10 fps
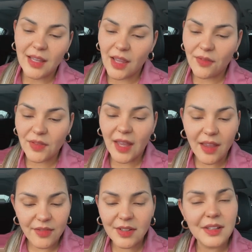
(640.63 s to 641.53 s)
If they
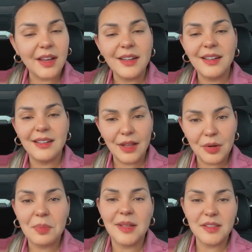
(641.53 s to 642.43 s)
haven't done
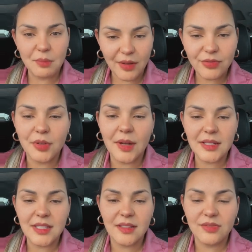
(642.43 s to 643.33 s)
nanoplasty by Flora
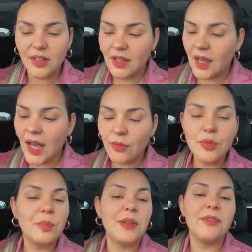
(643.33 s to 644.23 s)
Active, I
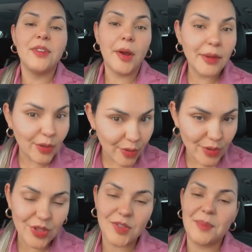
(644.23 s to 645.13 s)
would be very
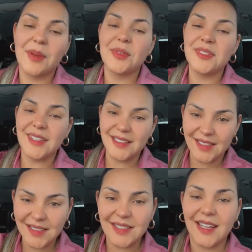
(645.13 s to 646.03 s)
cautious, because, as
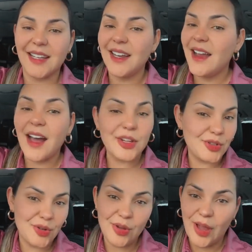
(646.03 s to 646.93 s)
I say, I
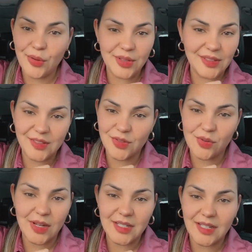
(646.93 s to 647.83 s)
don't know how this
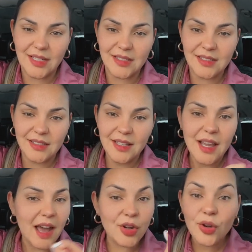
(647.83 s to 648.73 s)
strand is.
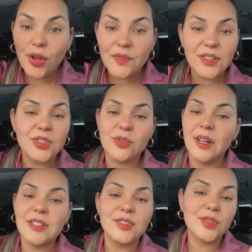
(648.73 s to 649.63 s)
I don't know if this
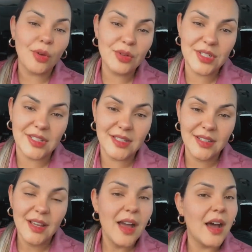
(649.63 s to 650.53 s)
strand is coated.
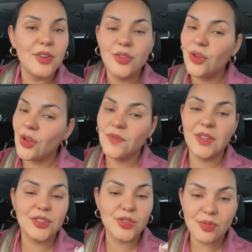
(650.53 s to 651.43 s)
I don't know if
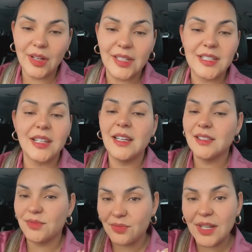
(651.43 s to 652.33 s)
this strand
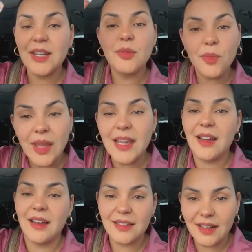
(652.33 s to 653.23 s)
is really weak
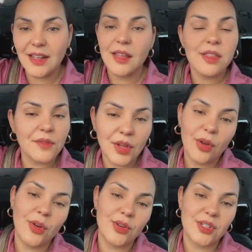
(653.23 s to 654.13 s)
underneath of the
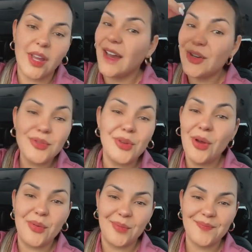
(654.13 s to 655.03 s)
coat. I don't
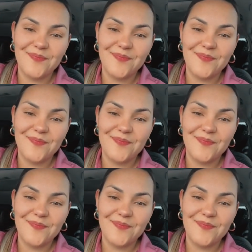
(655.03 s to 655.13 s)
know.